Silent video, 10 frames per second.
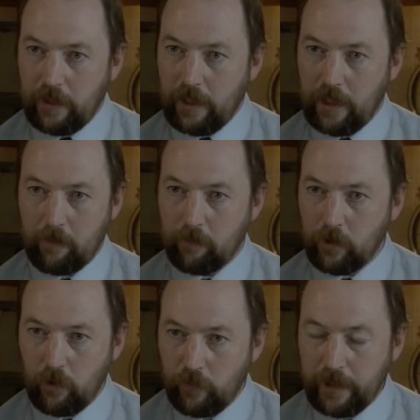
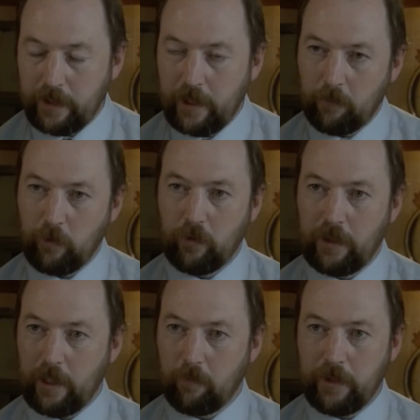If we can help you, we'll
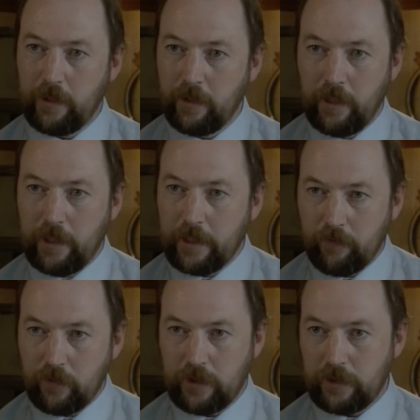help you.
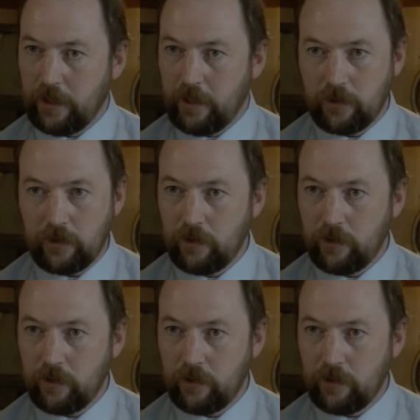Give us a chance.